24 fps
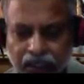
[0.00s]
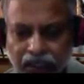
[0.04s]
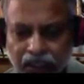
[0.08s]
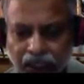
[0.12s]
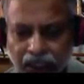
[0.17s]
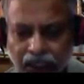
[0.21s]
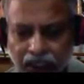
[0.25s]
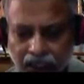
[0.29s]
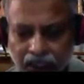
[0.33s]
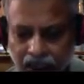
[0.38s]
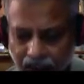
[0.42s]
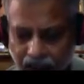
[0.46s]

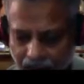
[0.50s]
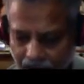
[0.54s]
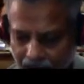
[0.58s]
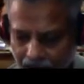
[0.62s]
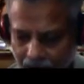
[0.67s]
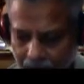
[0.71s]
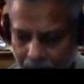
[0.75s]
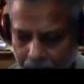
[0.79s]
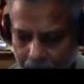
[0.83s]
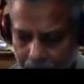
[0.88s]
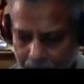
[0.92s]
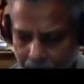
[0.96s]
and
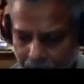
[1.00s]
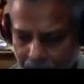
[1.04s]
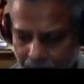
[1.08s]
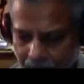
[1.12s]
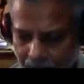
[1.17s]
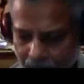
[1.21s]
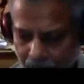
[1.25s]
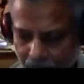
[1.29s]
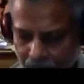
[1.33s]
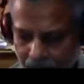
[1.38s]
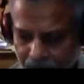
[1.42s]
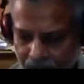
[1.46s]
the
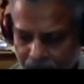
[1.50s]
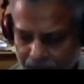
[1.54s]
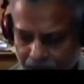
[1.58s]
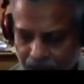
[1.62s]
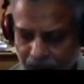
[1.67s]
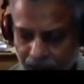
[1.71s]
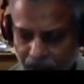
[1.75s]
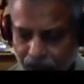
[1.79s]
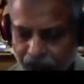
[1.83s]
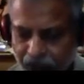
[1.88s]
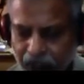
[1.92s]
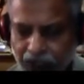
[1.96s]

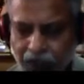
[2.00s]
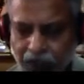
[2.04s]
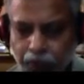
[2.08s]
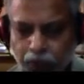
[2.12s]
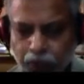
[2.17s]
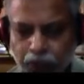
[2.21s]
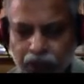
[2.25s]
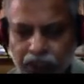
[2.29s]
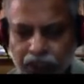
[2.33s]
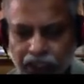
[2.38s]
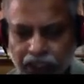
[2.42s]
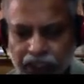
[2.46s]
physical
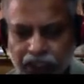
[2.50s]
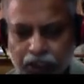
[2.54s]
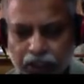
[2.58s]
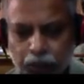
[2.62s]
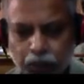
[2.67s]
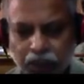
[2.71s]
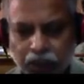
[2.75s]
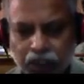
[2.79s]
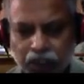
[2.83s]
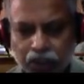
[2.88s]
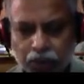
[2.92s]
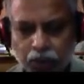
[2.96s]
variable that is
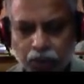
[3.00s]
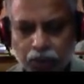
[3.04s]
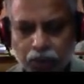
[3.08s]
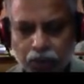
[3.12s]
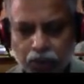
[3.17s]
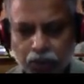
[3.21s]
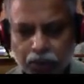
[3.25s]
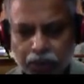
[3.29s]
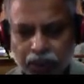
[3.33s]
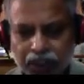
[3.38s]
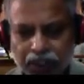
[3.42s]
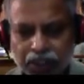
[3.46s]
possible
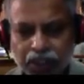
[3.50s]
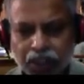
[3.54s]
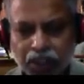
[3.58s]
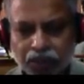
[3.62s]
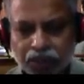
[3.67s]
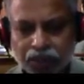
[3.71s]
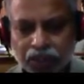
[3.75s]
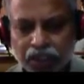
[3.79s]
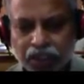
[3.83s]
to measure with